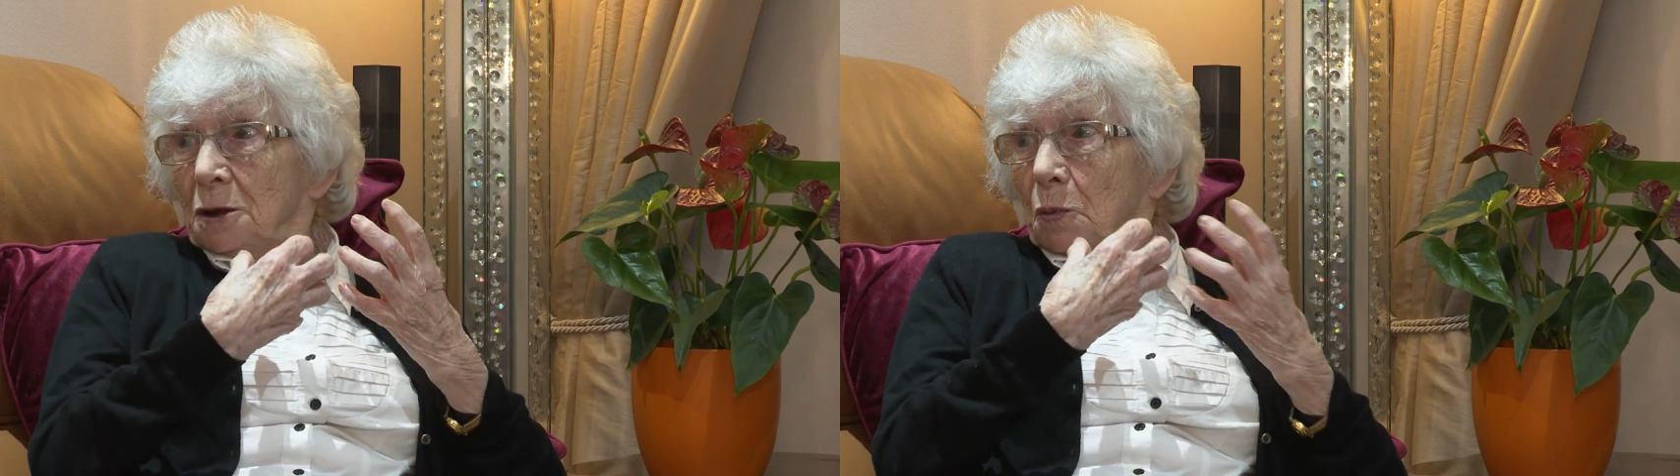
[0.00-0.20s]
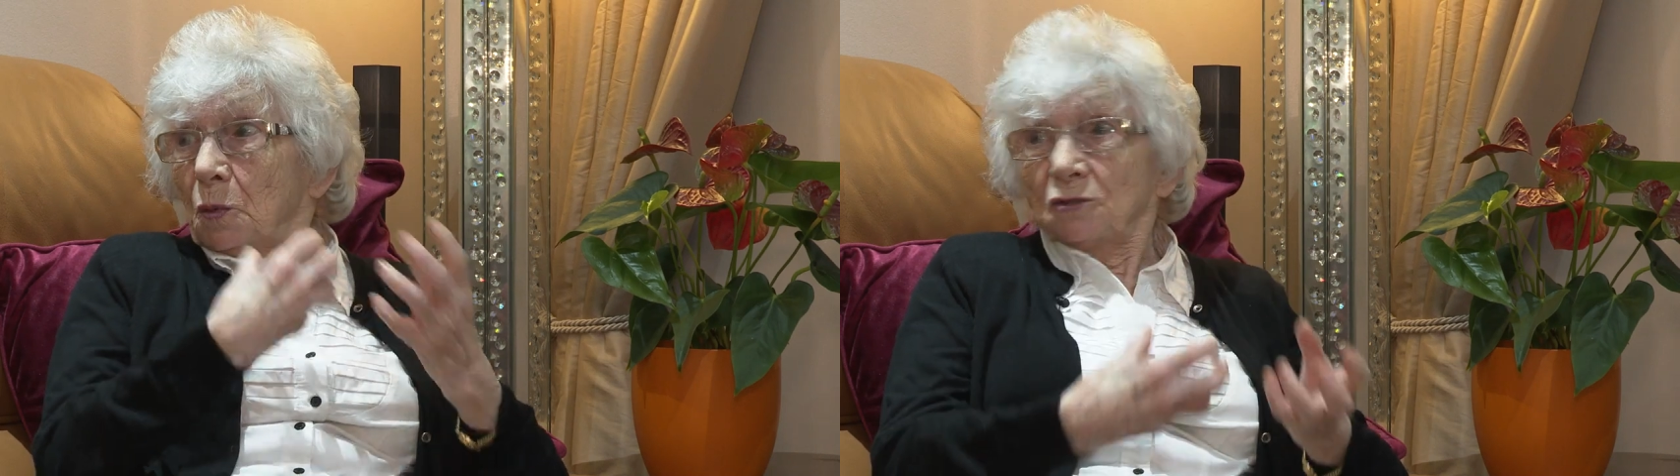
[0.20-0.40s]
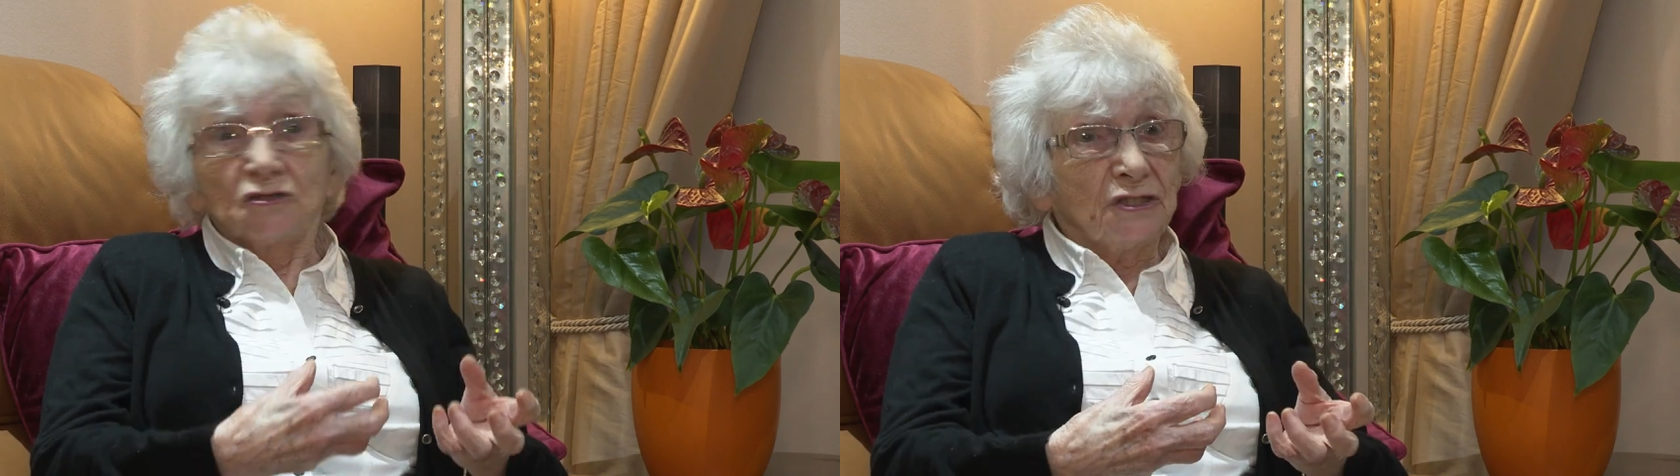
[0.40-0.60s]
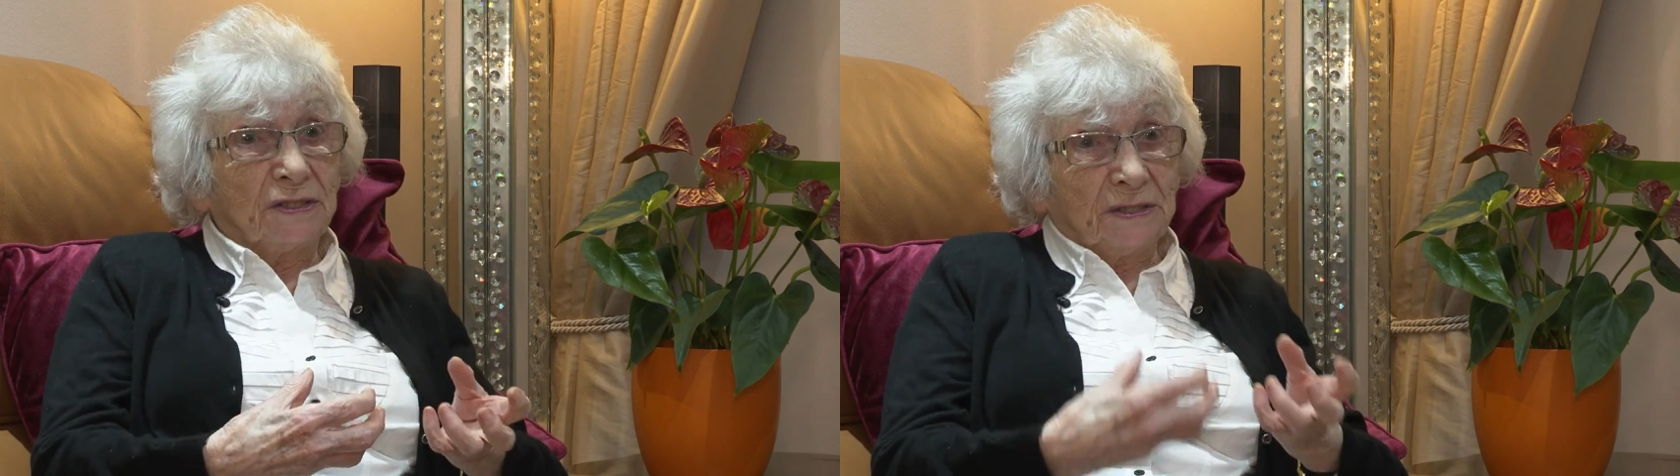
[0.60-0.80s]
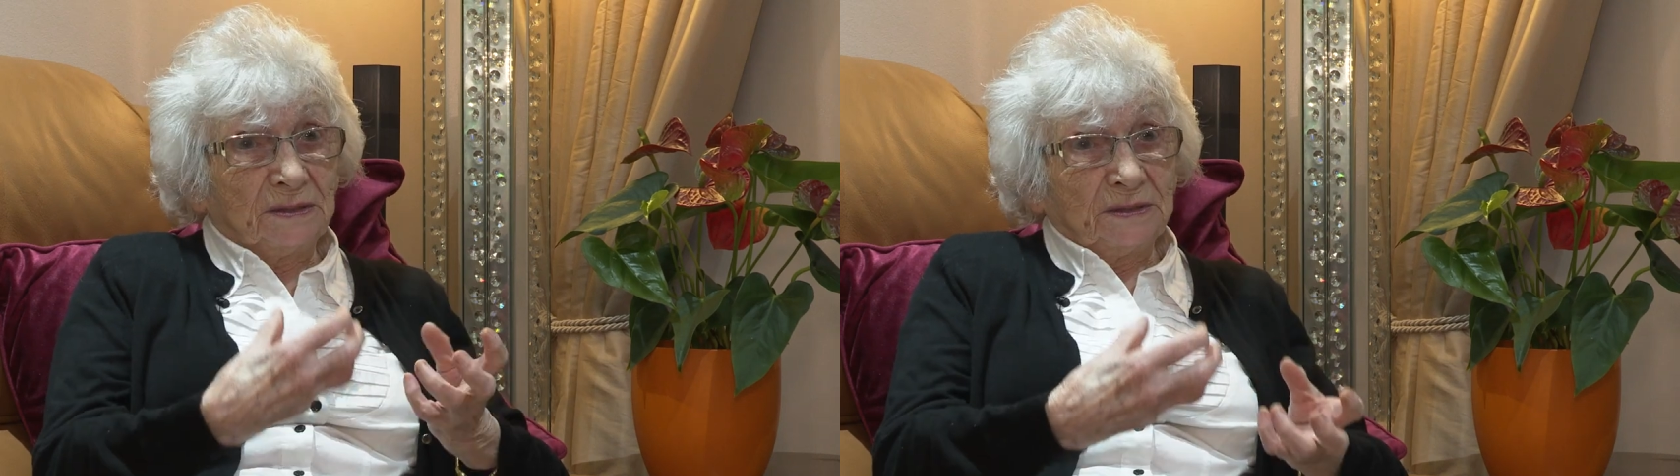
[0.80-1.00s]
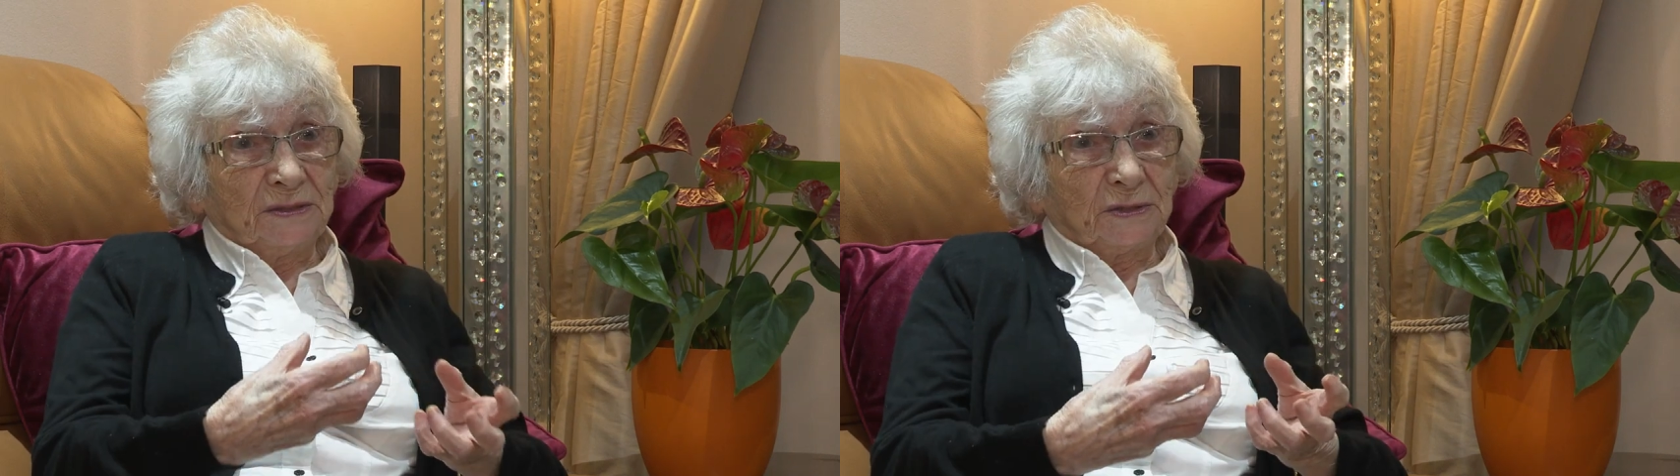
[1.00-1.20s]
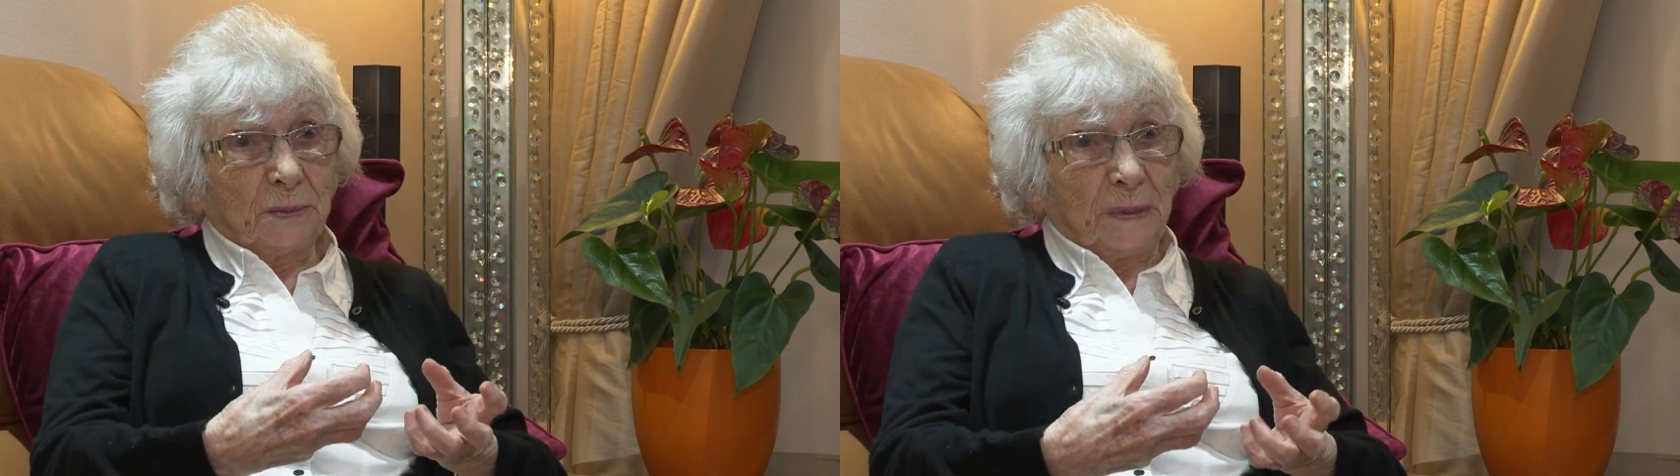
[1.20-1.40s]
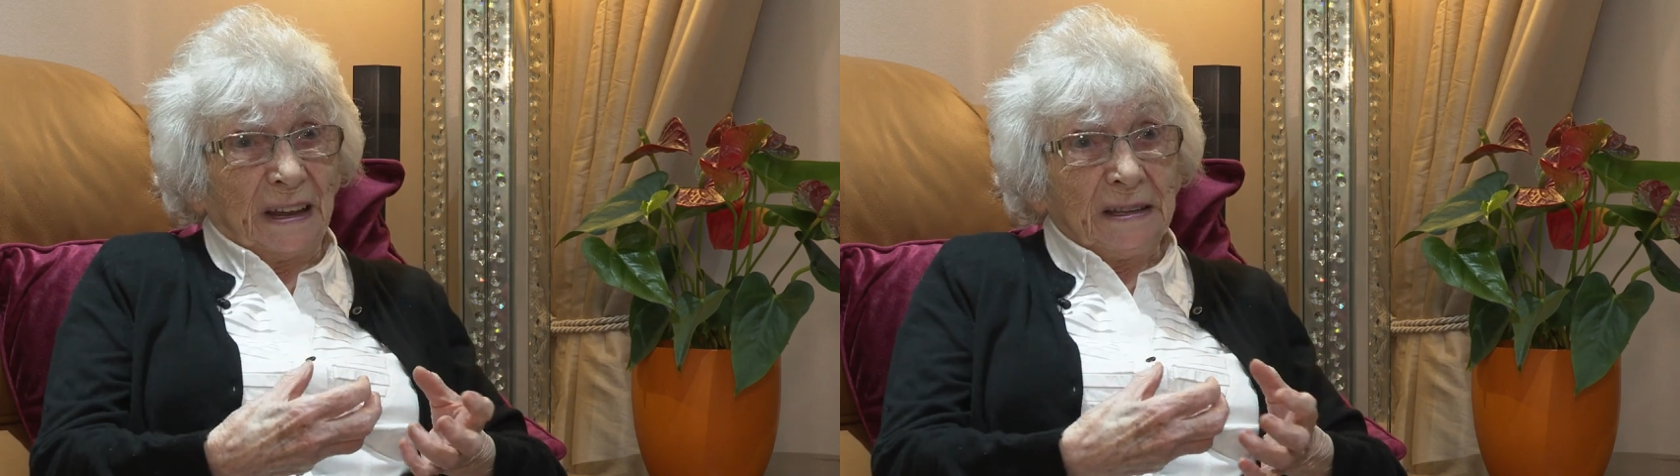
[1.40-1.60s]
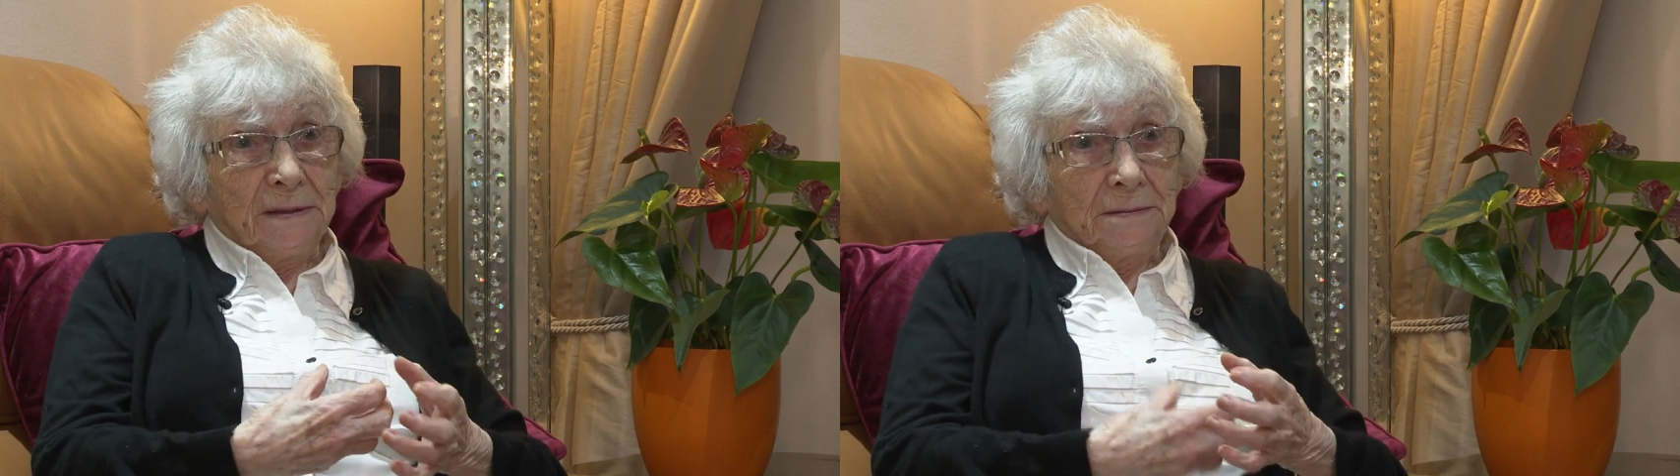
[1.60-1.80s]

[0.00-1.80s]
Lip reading: wanted in some way.